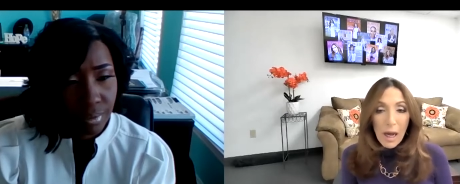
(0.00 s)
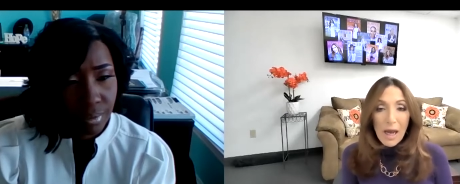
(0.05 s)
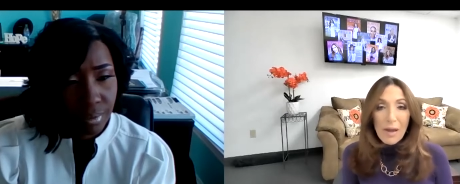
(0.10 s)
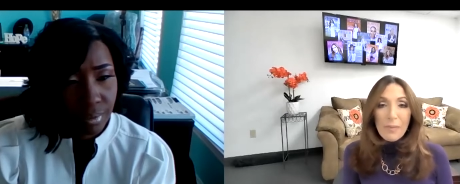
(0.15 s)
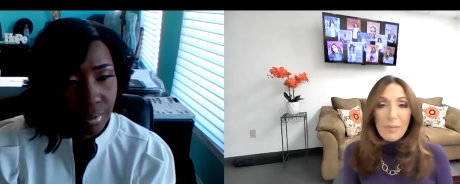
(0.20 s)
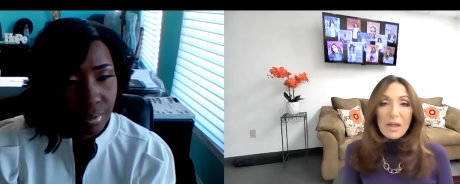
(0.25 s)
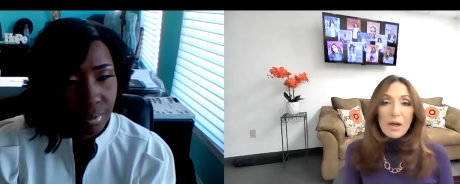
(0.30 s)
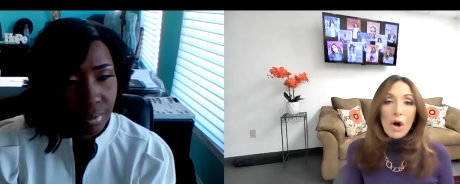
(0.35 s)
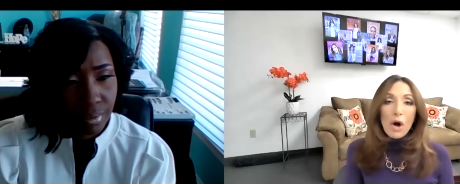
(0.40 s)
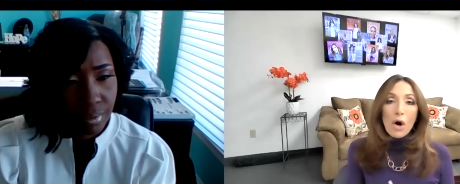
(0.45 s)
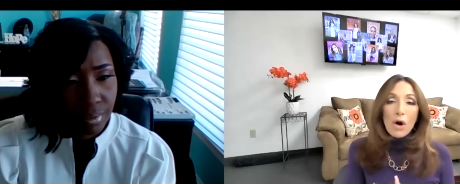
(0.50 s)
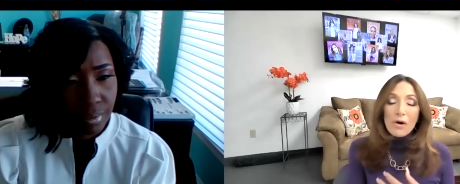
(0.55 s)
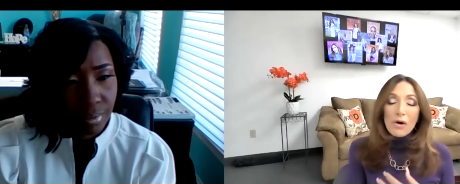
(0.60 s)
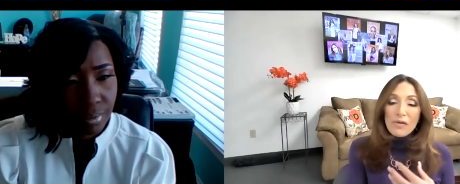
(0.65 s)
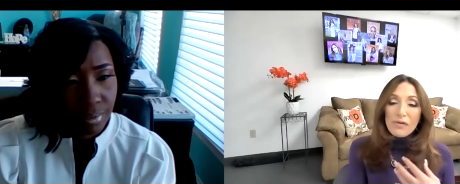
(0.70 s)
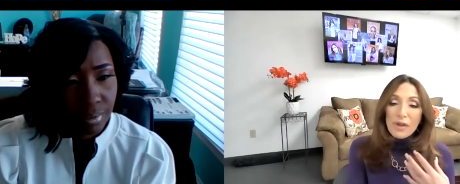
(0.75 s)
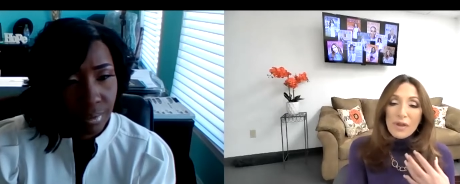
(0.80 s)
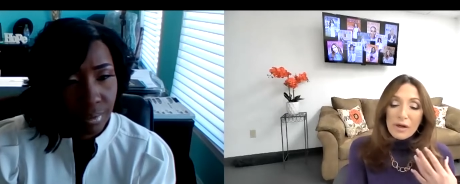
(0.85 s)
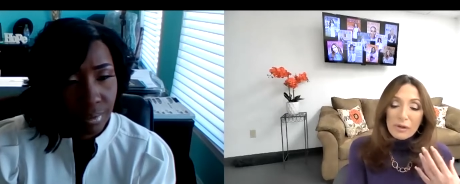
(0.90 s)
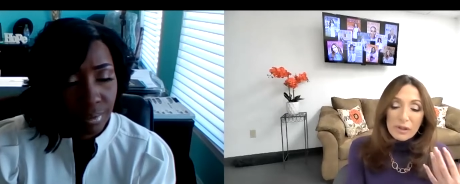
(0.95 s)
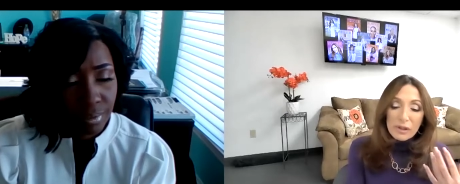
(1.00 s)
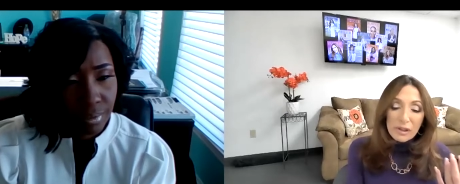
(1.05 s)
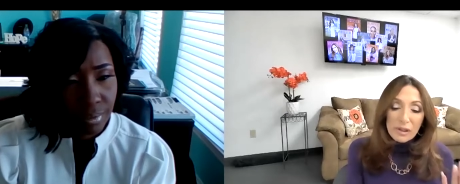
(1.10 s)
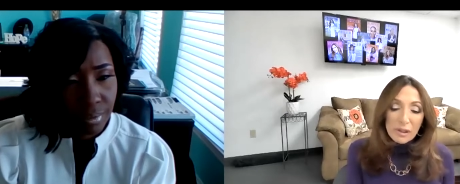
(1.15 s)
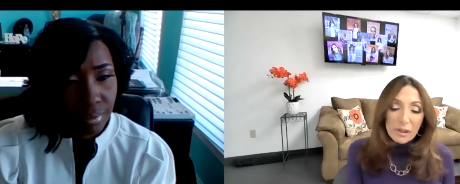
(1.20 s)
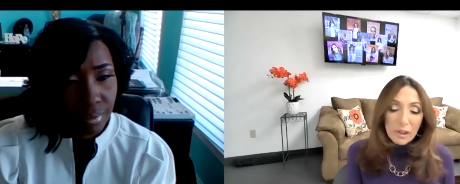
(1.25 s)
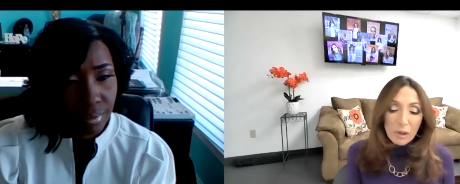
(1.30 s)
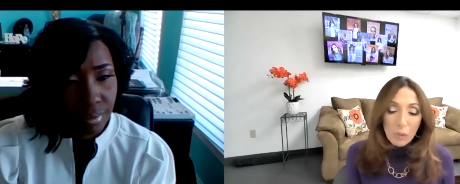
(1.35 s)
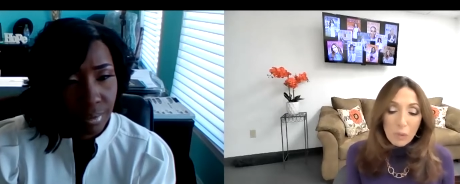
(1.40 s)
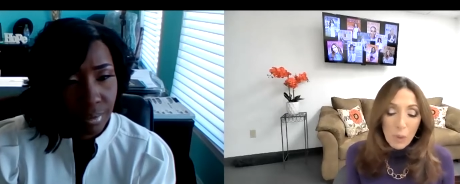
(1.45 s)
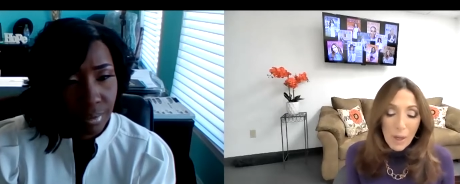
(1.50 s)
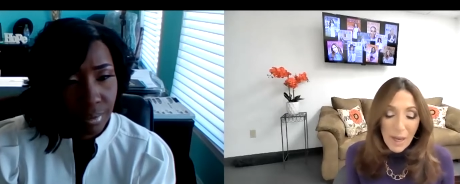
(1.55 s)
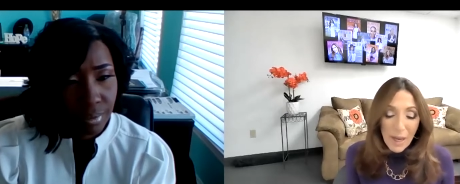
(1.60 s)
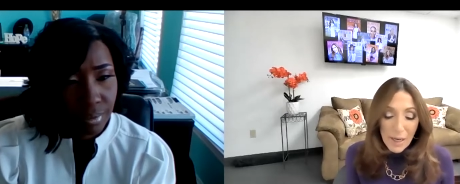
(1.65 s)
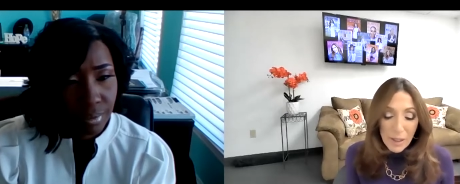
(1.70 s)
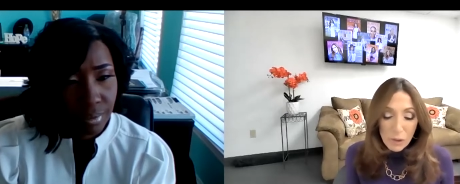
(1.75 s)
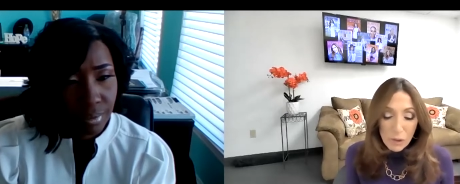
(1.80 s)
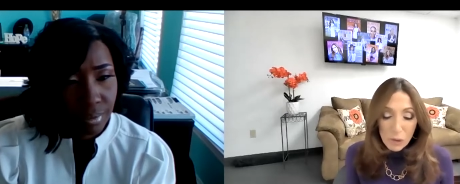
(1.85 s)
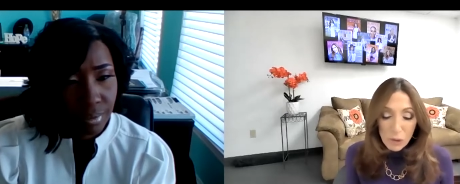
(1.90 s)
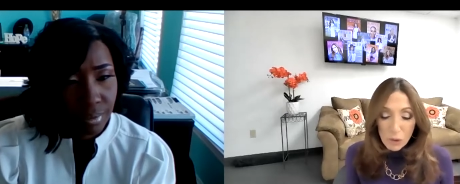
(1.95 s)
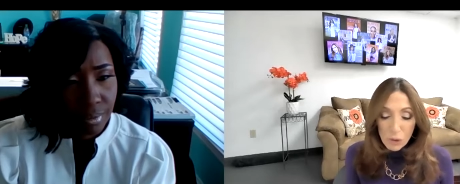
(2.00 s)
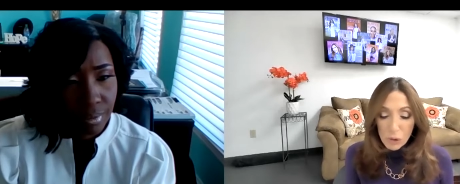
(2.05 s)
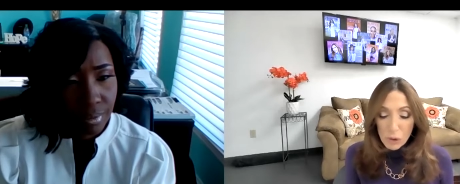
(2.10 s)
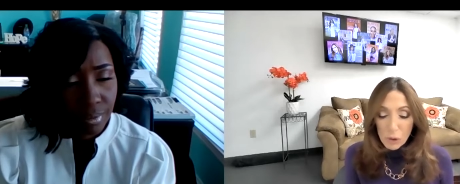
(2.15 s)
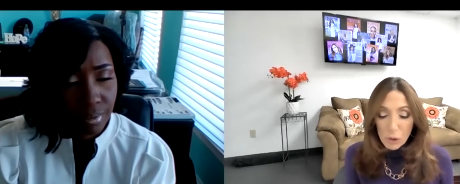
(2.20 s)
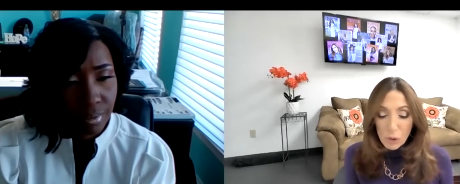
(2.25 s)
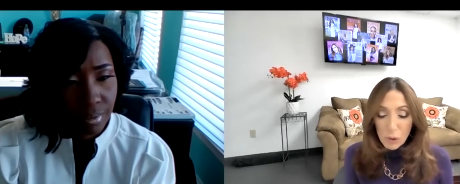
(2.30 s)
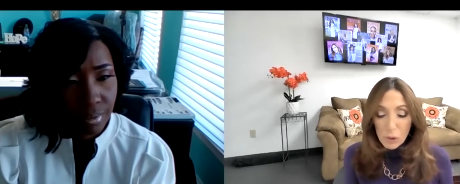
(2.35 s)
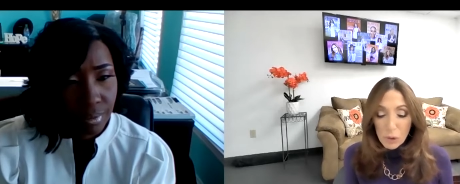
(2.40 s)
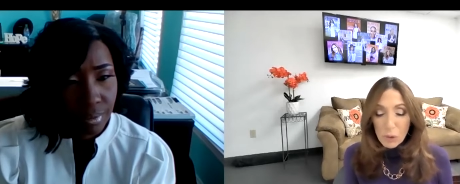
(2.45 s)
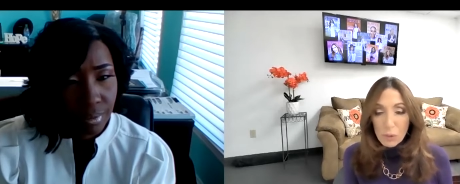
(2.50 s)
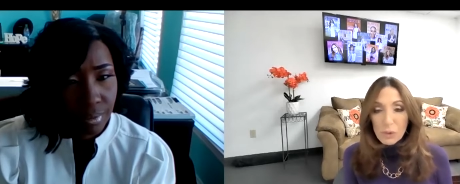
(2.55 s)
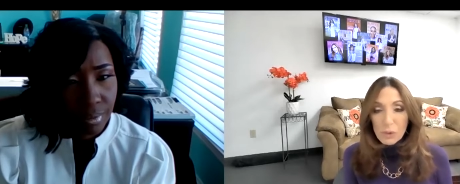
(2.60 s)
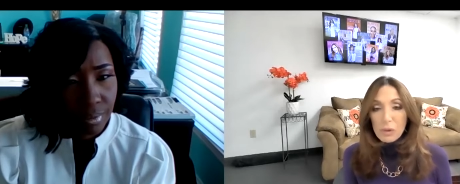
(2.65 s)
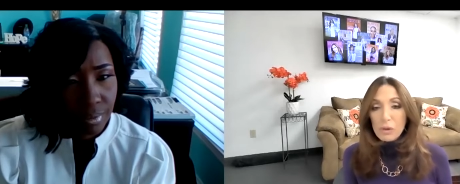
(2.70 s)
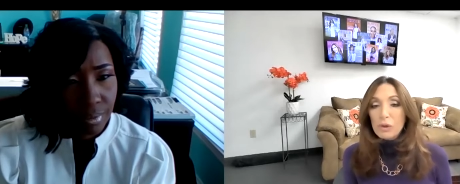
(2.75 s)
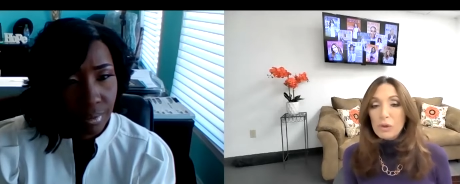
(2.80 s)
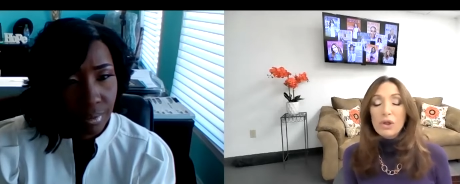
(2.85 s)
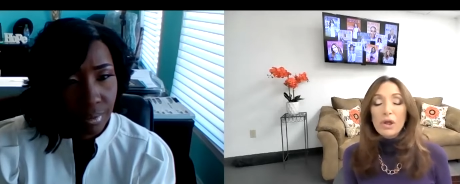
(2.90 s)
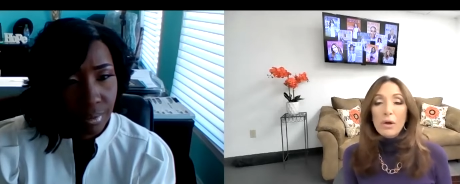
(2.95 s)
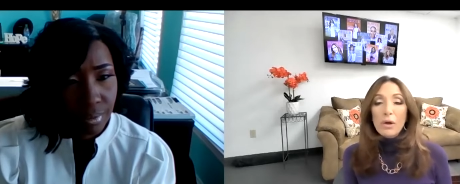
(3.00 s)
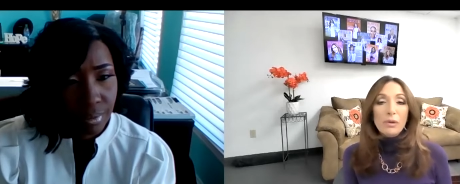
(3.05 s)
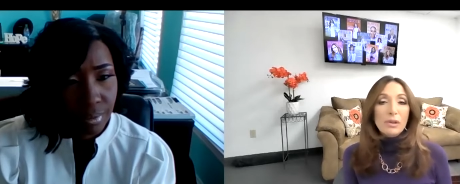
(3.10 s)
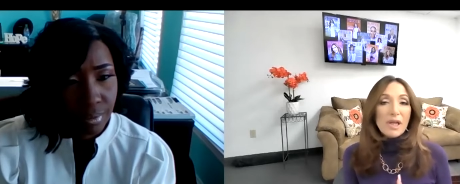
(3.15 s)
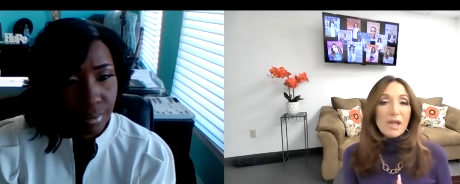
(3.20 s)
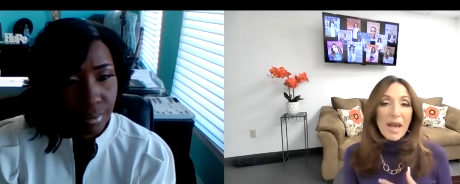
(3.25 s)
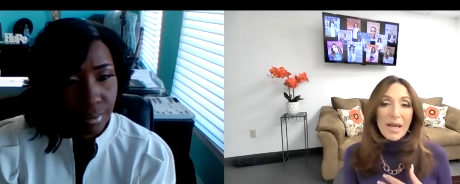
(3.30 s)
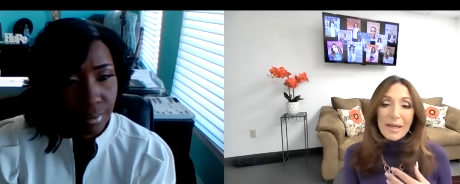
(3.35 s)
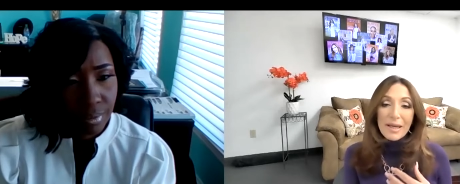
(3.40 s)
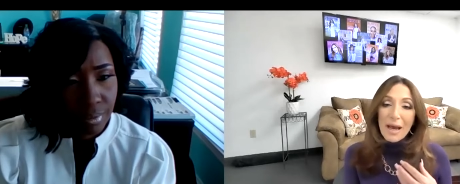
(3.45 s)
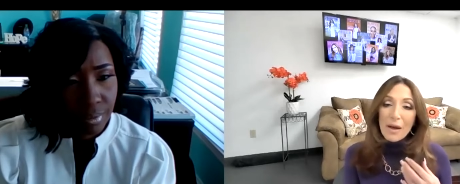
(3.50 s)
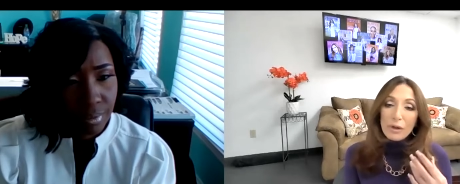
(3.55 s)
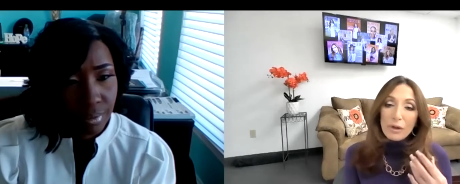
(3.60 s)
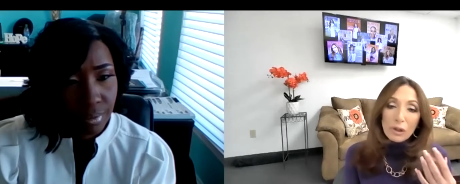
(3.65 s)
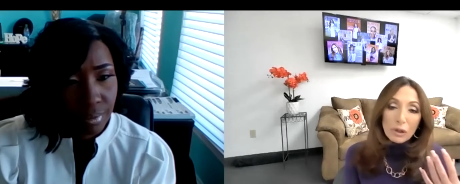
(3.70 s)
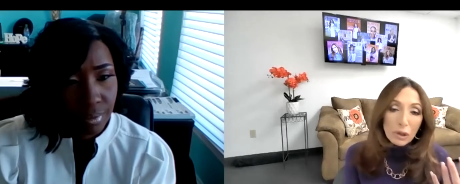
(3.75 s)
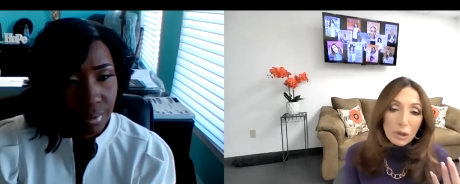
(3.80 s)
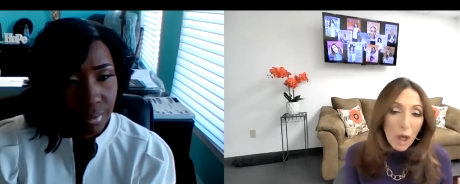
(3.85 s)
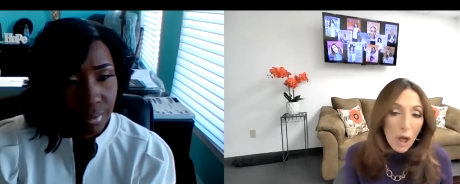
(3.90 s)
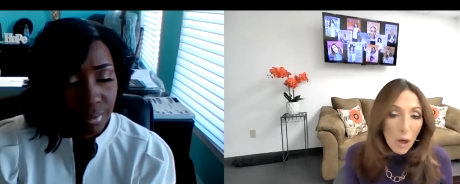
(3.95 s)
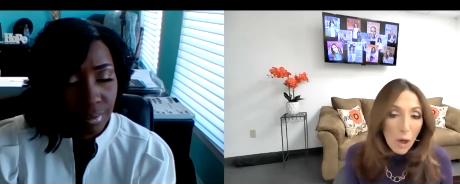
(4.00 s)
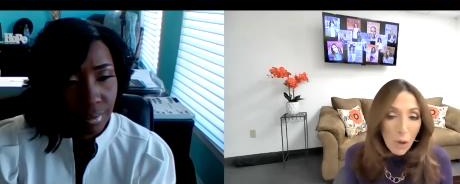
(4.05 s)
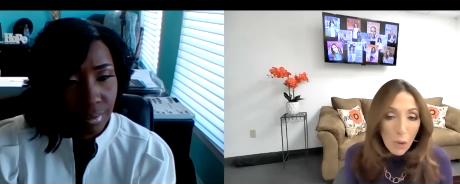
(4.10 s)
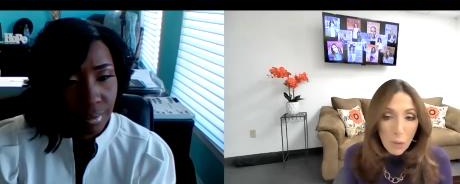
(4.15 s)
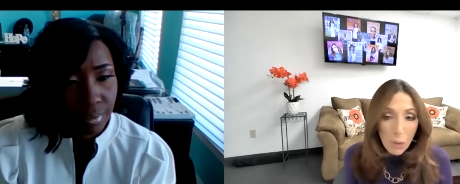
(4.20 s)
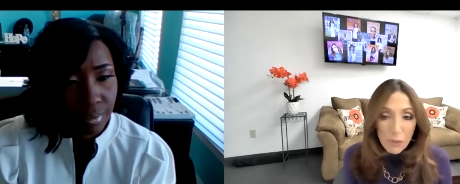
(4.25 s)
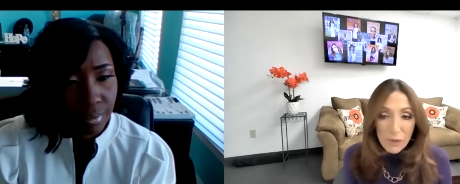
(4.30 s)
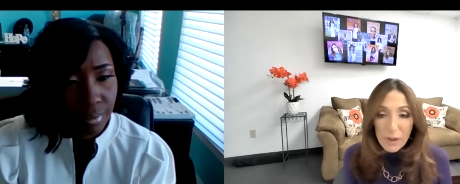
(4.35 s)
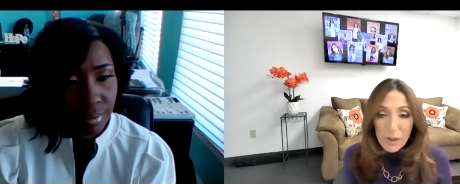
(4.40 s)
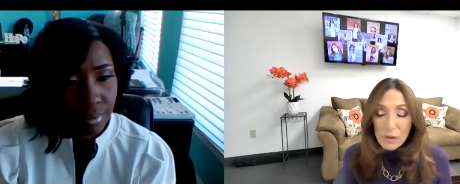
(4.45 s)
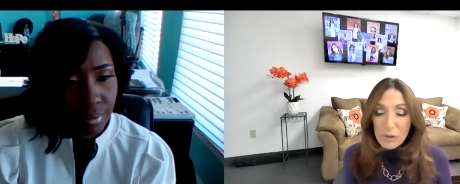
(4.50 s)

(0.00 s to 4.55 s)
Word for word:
Speaker 1: I mean, aren't there still ways to, you know, take out a loan?